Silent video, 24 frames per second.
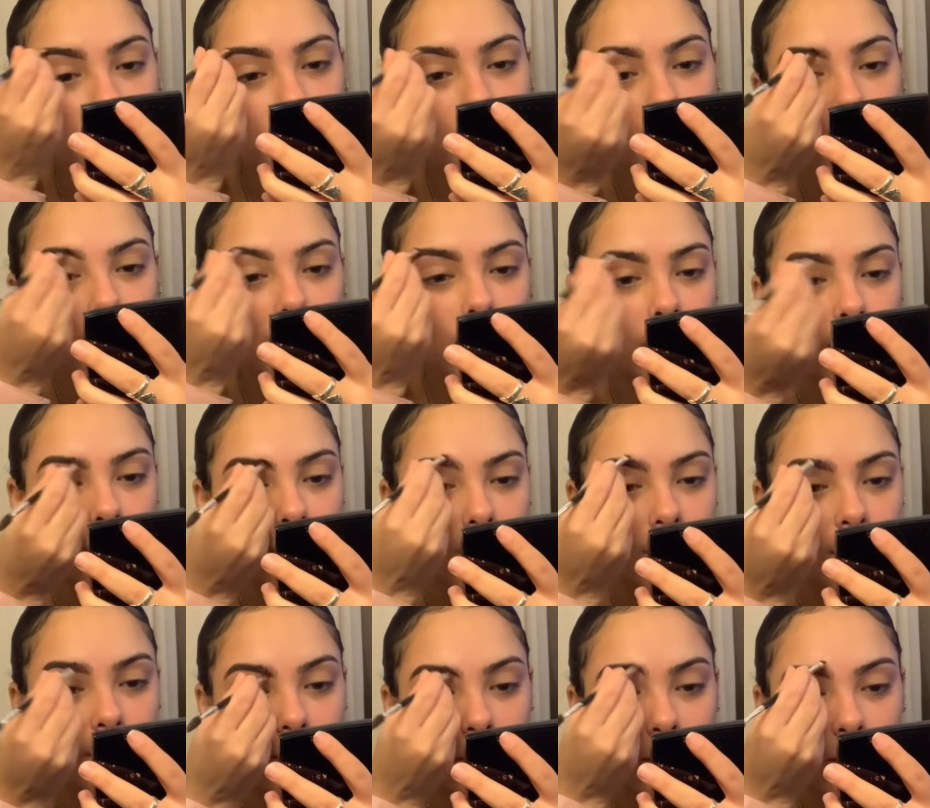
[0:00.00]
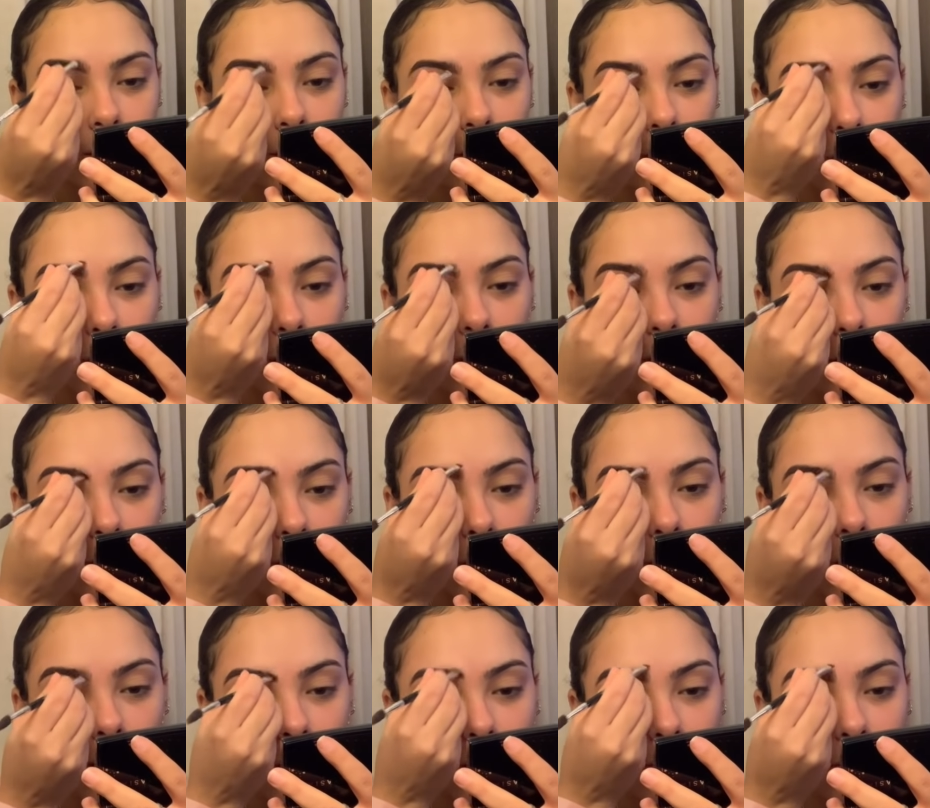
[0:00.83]
because
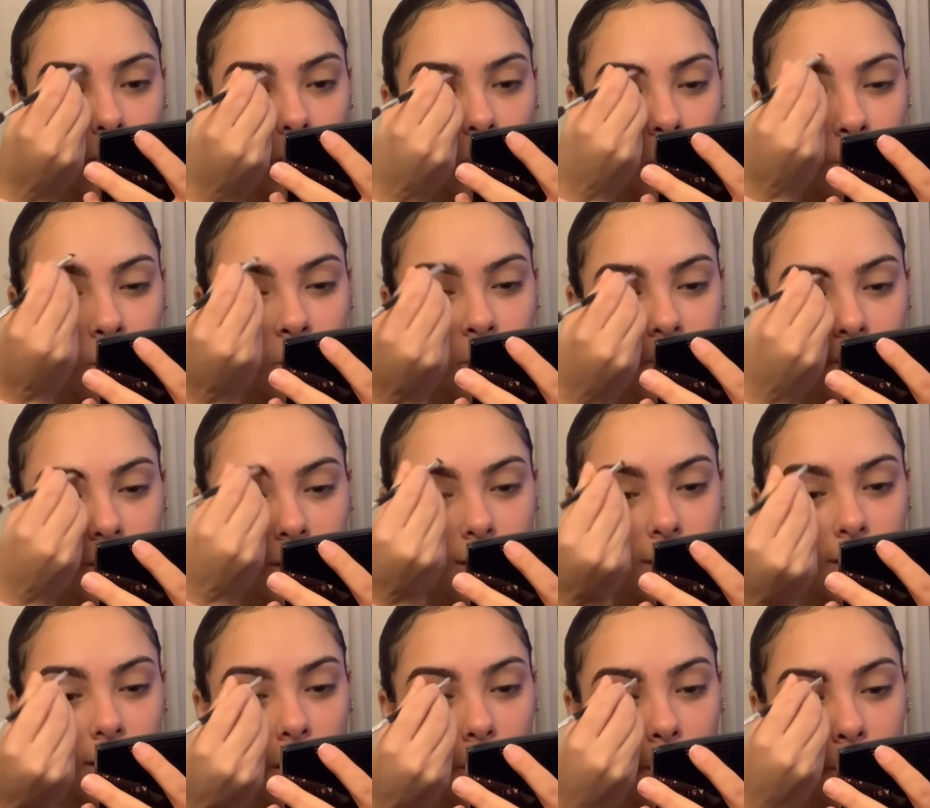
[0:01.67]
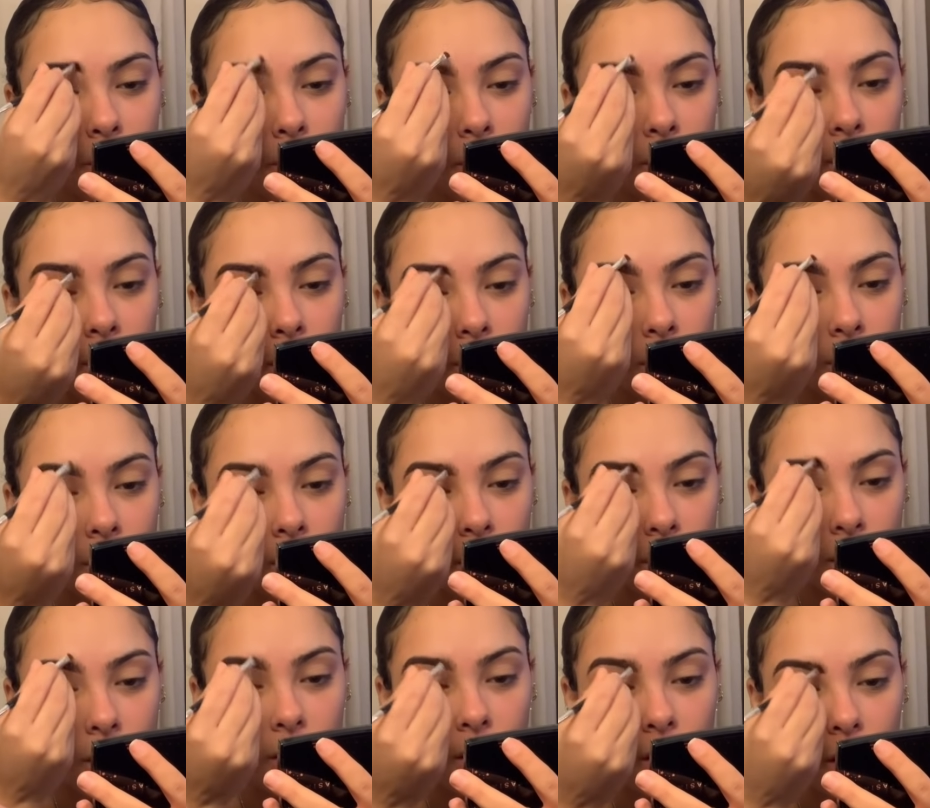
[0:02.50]
it's almost December,
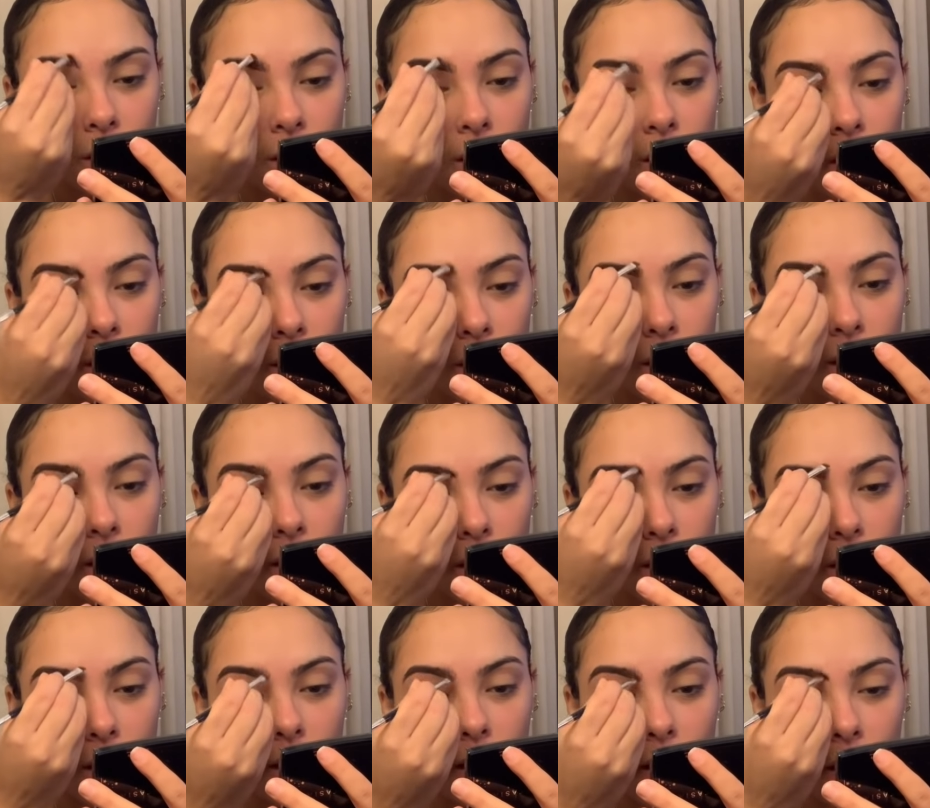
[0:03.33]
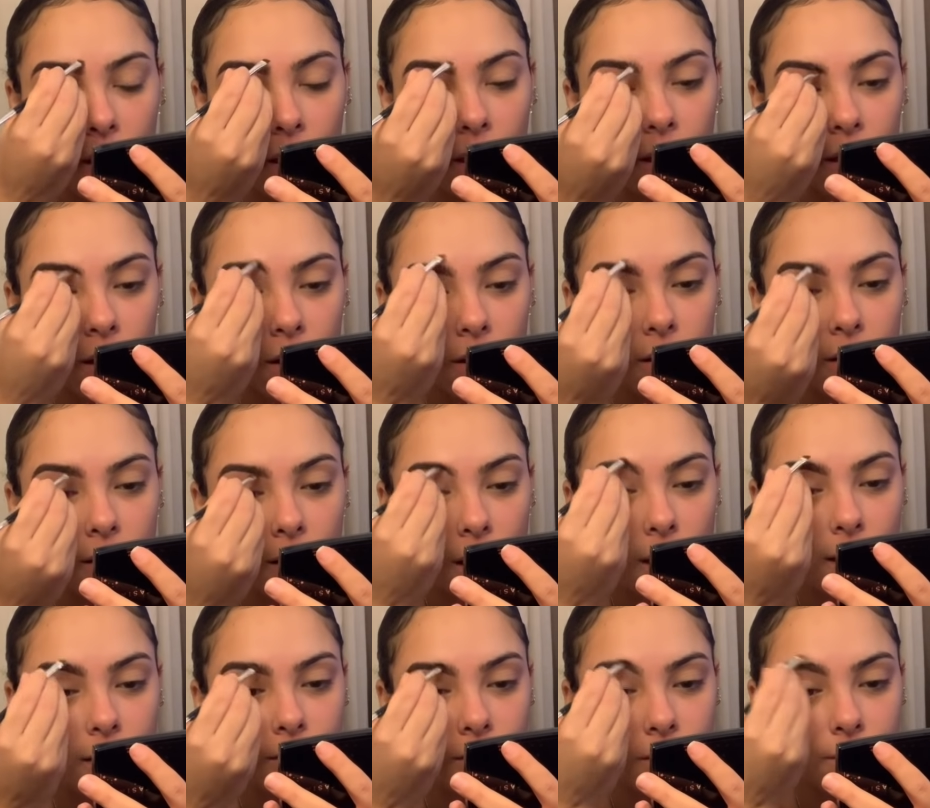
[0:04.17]
and
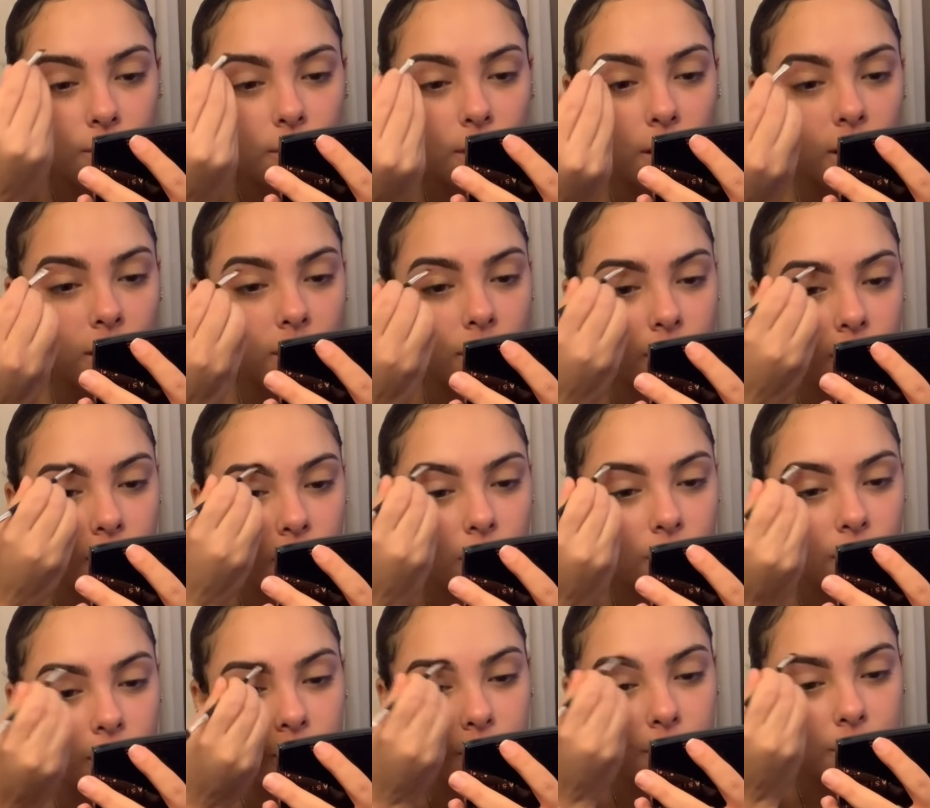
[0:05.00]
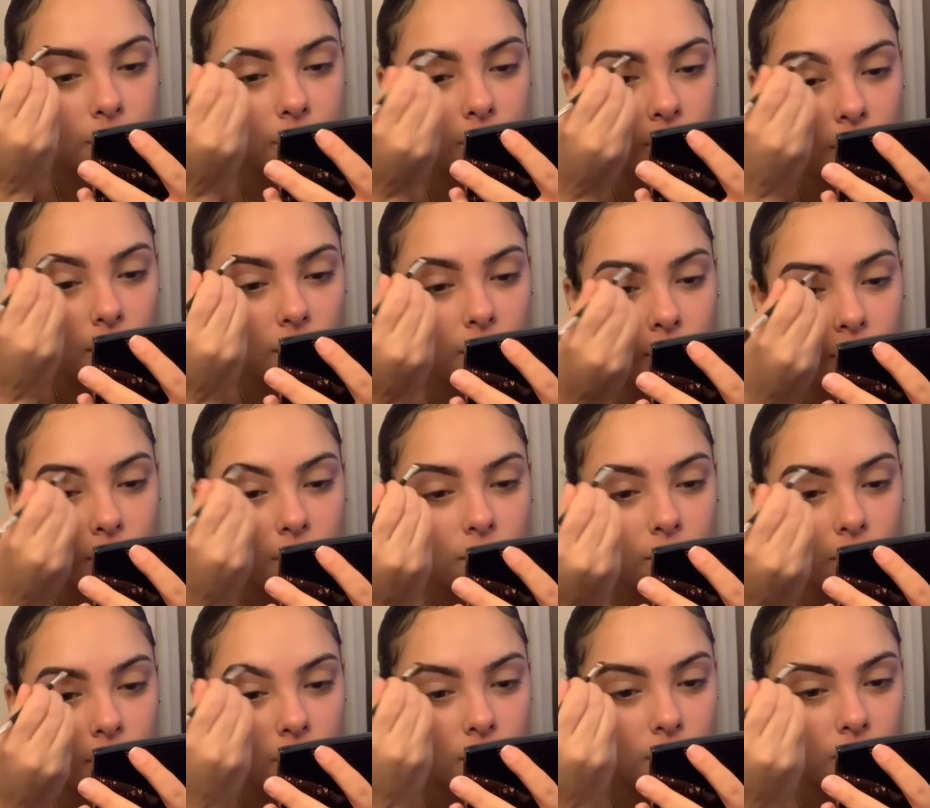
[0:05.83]
that's when Christmas
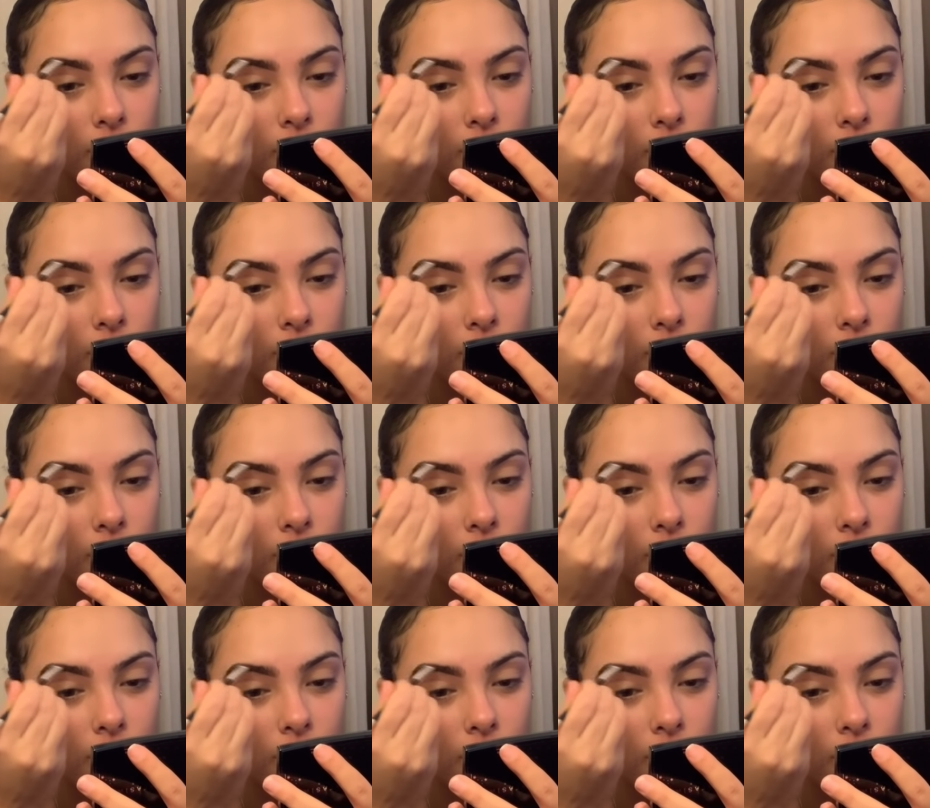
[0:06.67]
is.